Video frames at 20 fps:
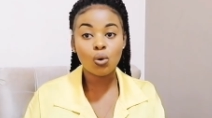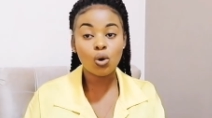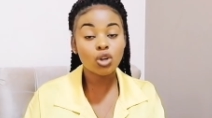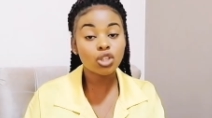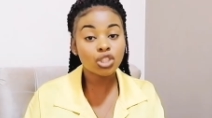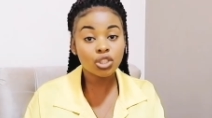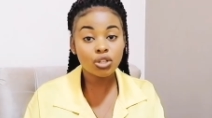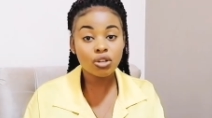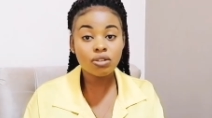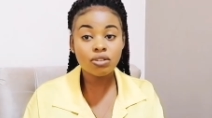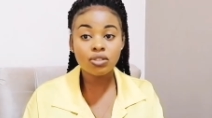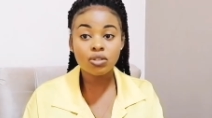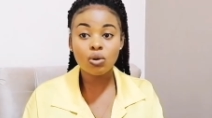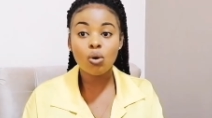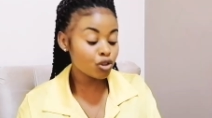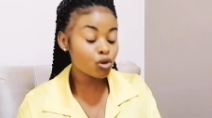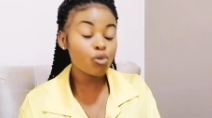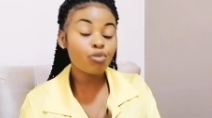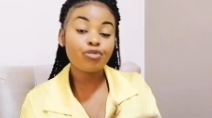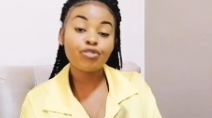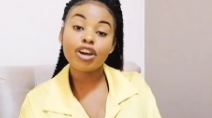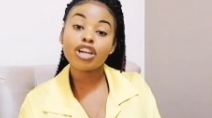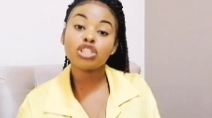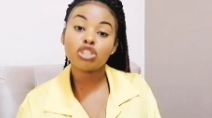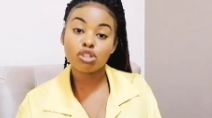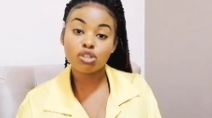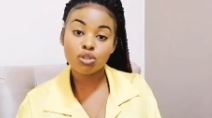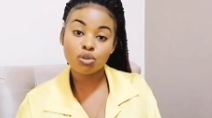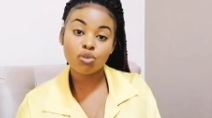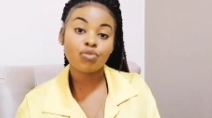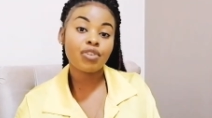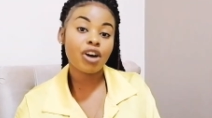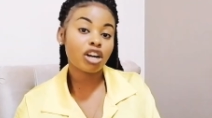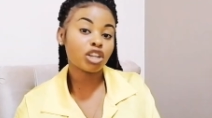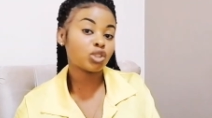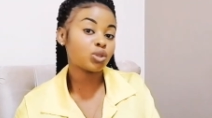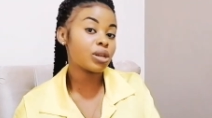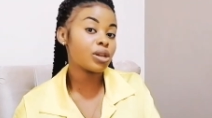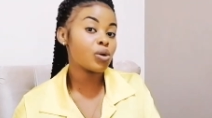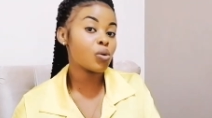audios, you'll find yourself
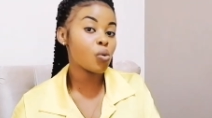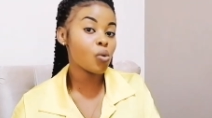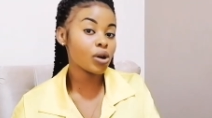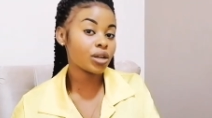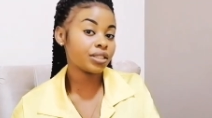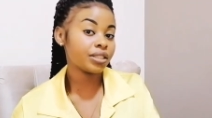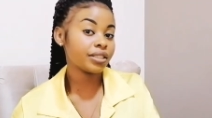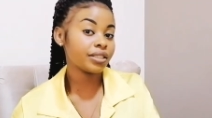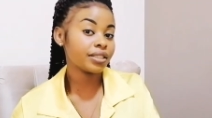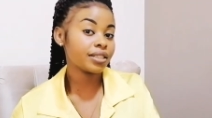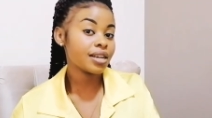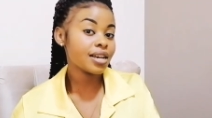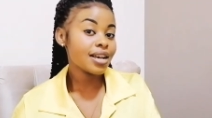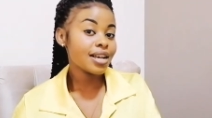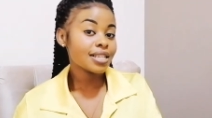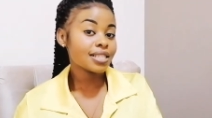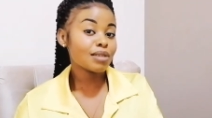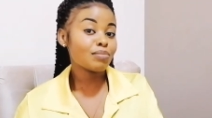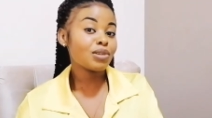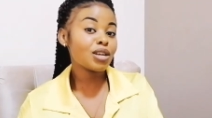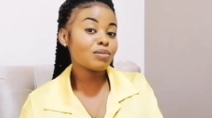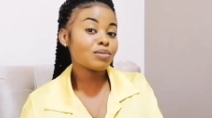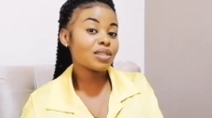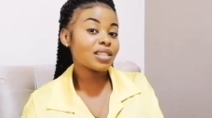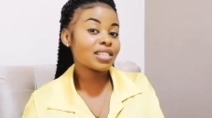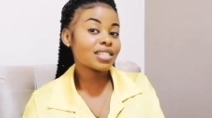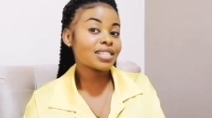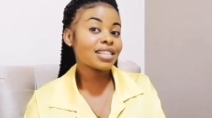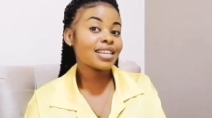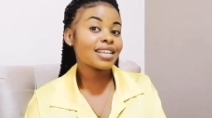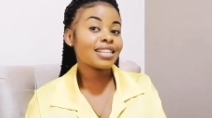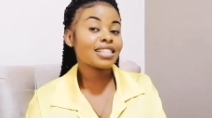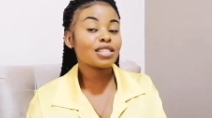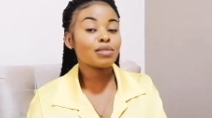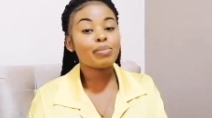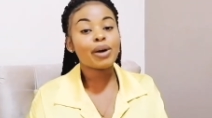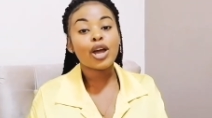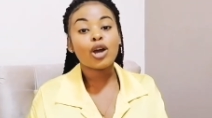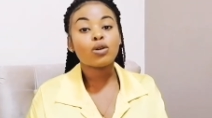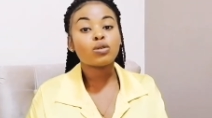actually watching. Sometimes they say
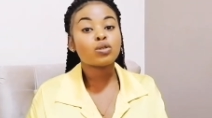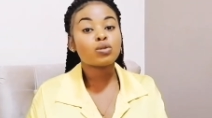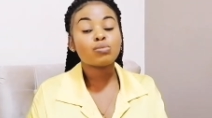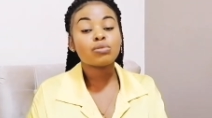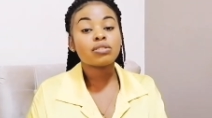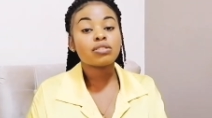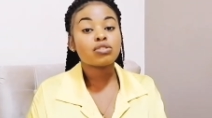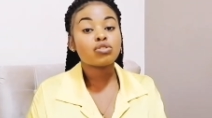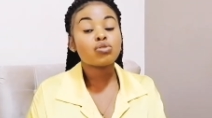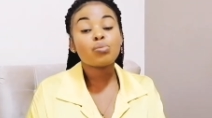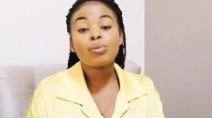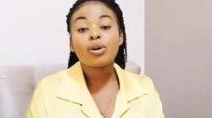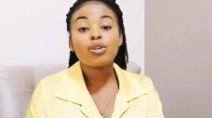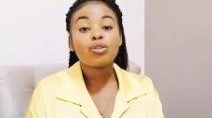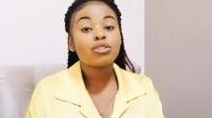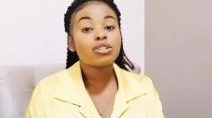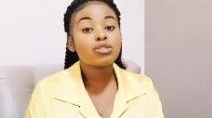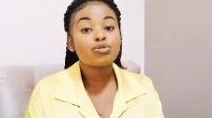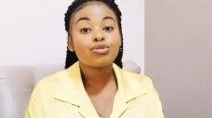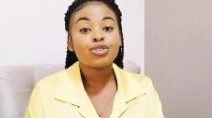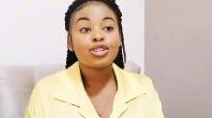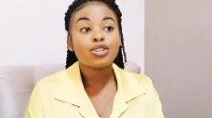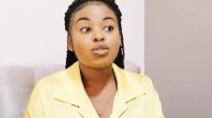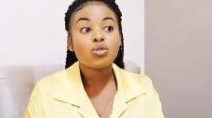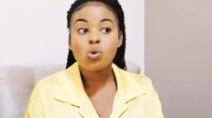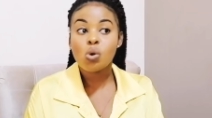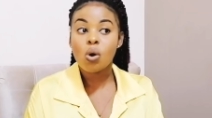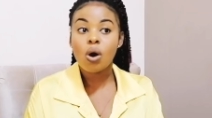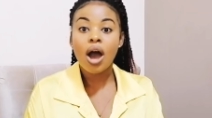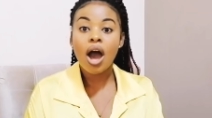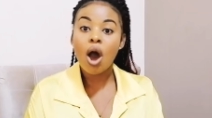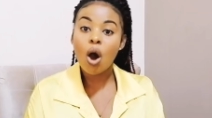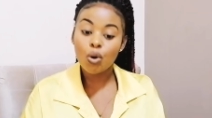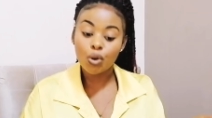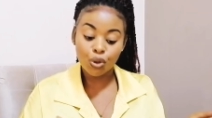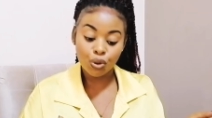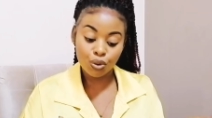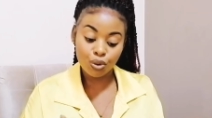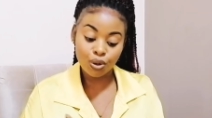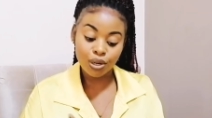it's by osmosis. You may not even know
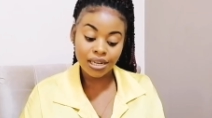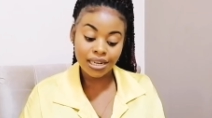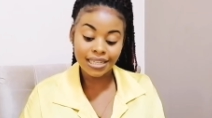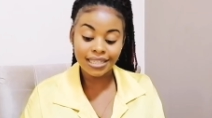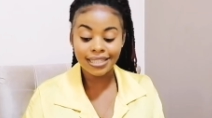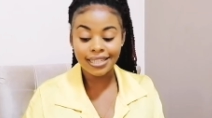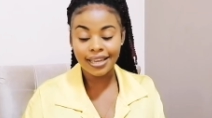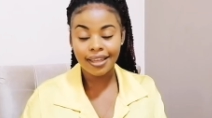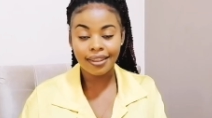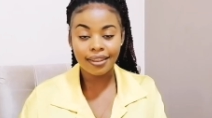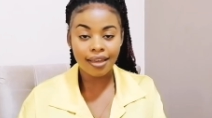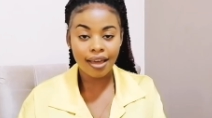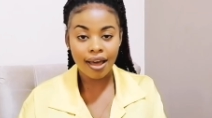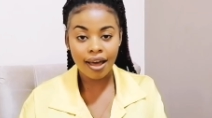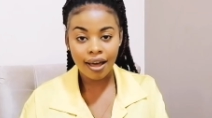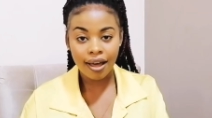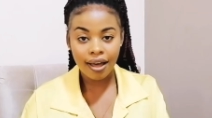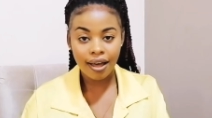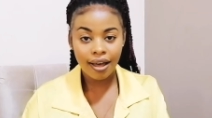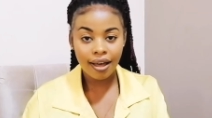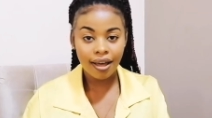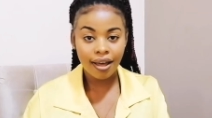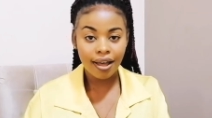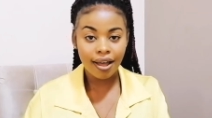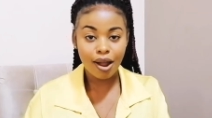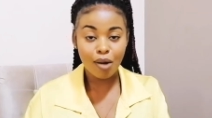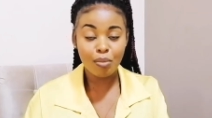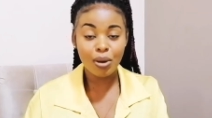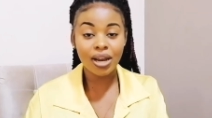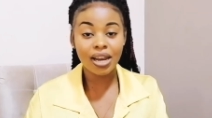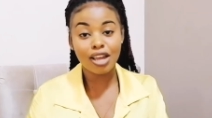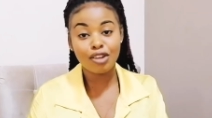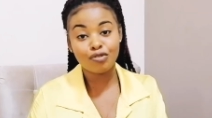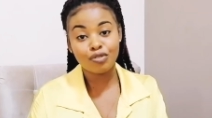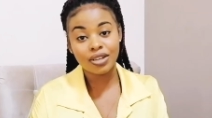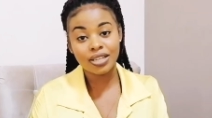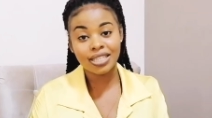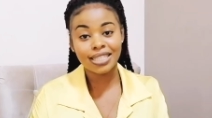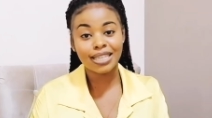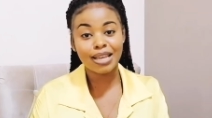how you're leading there. I'm a live
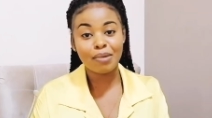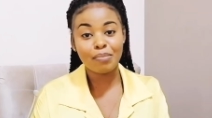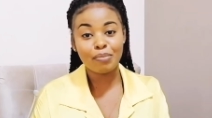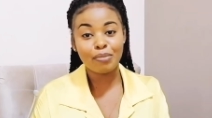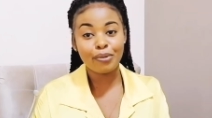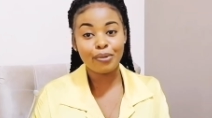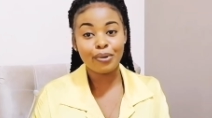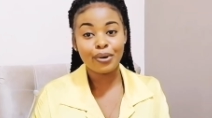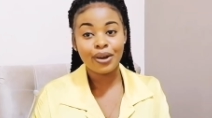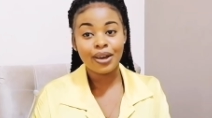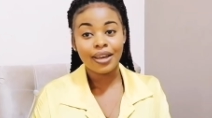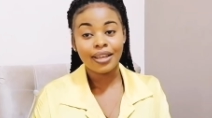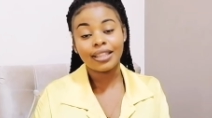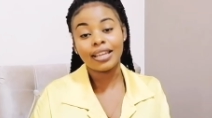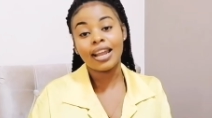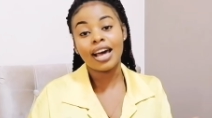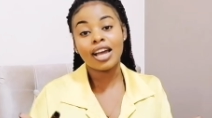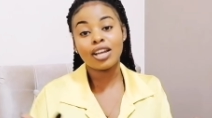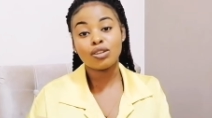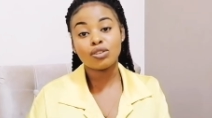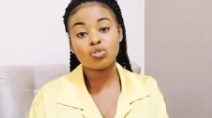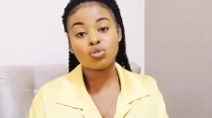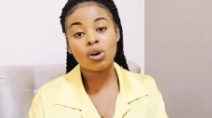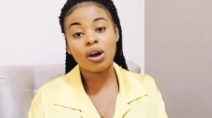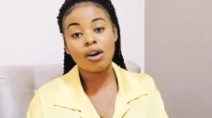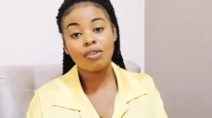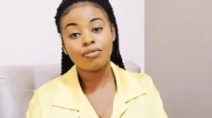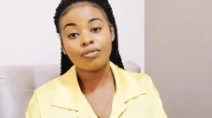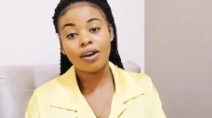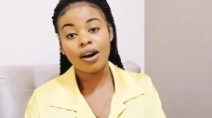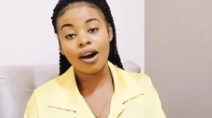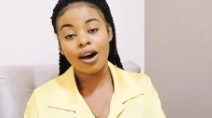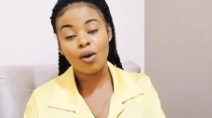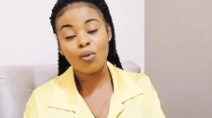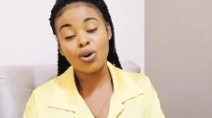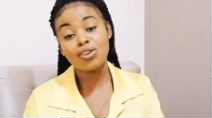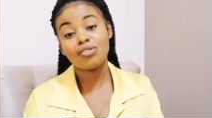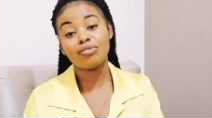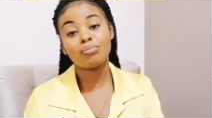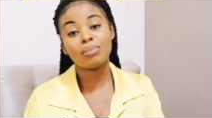example that I used to have uh,
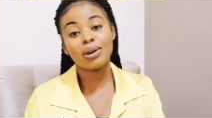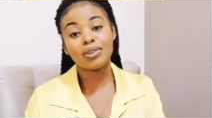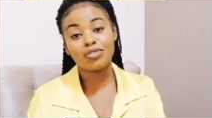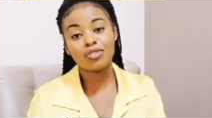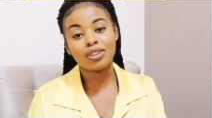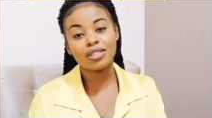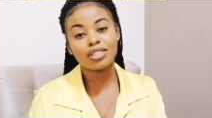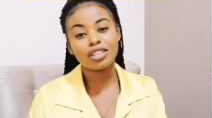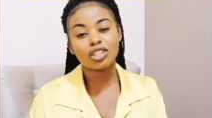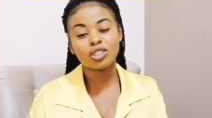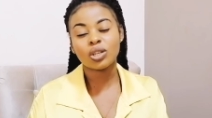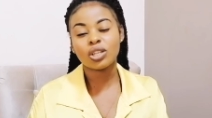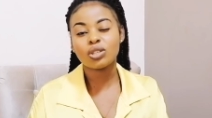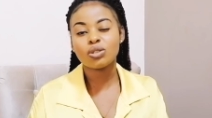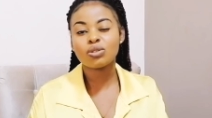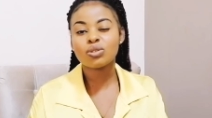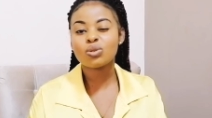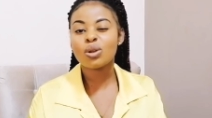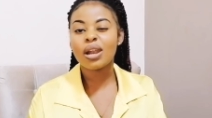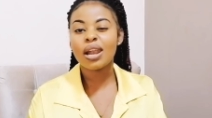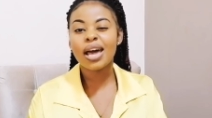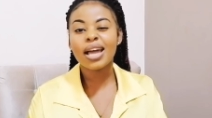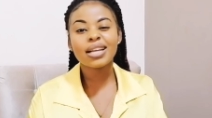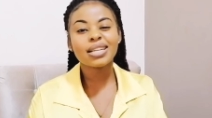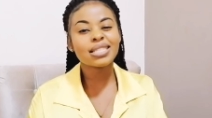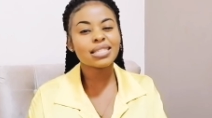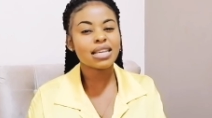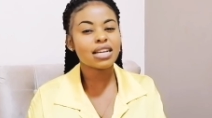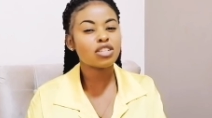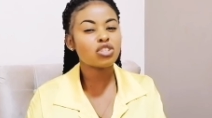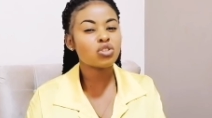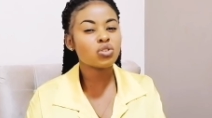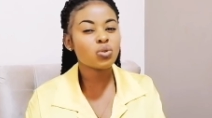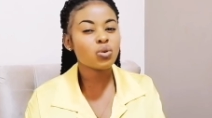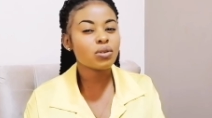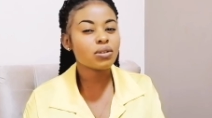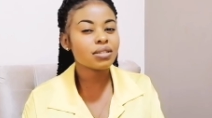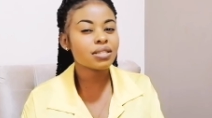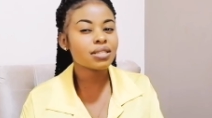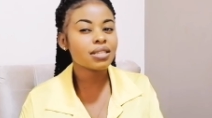one of my friends actually used to like sad
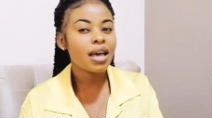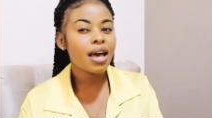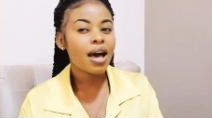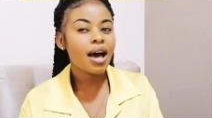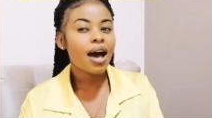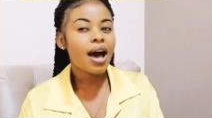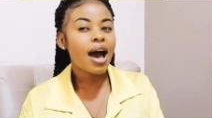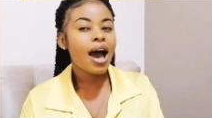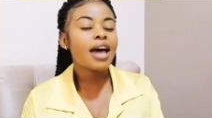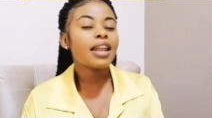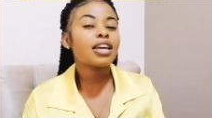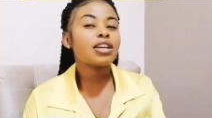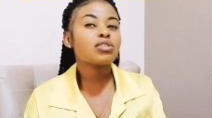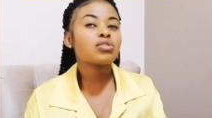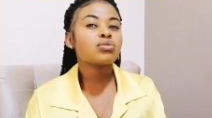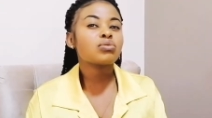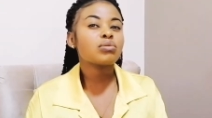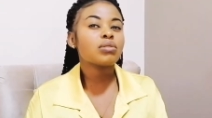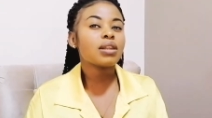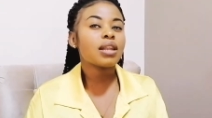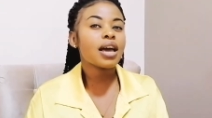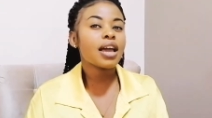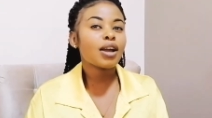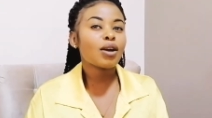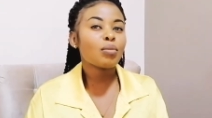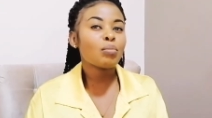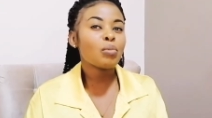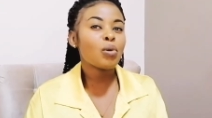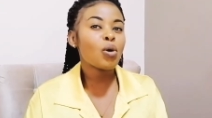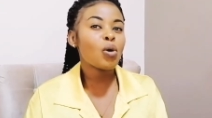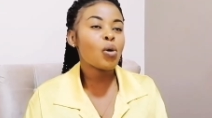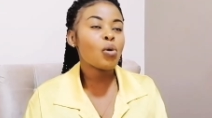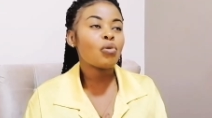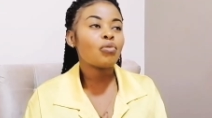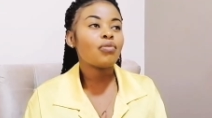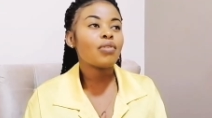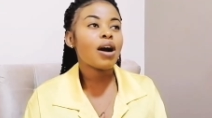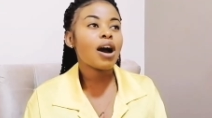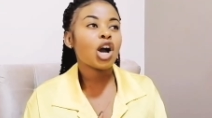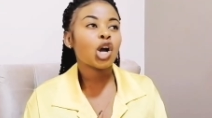songs, and I used to like more
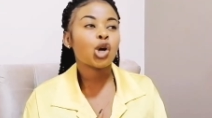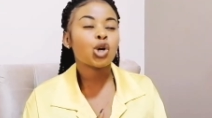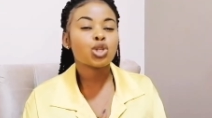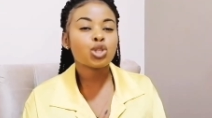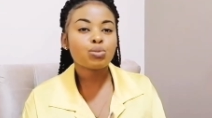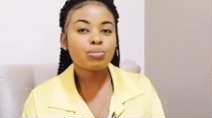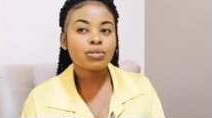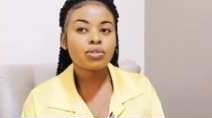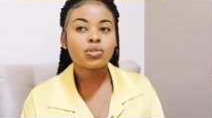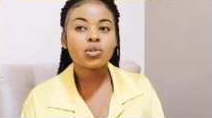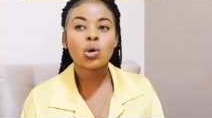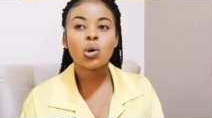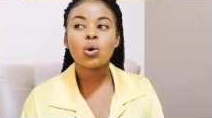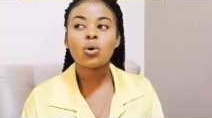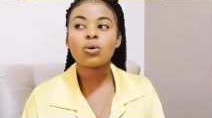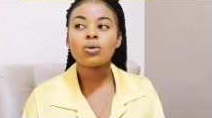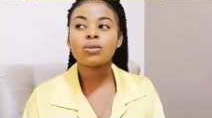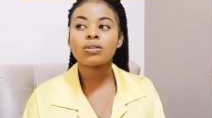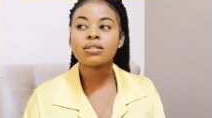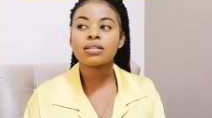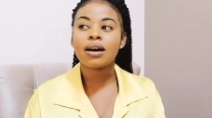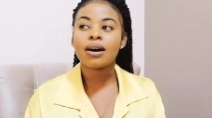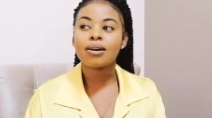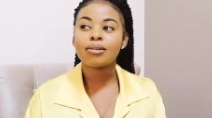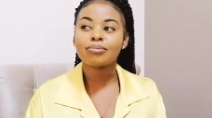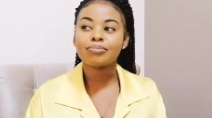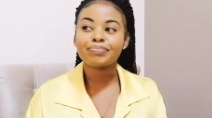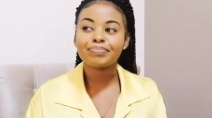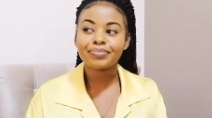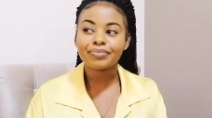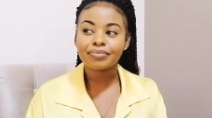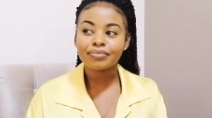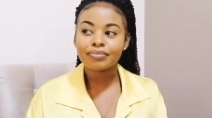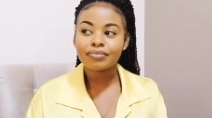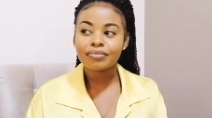of uh, gospel songs, um,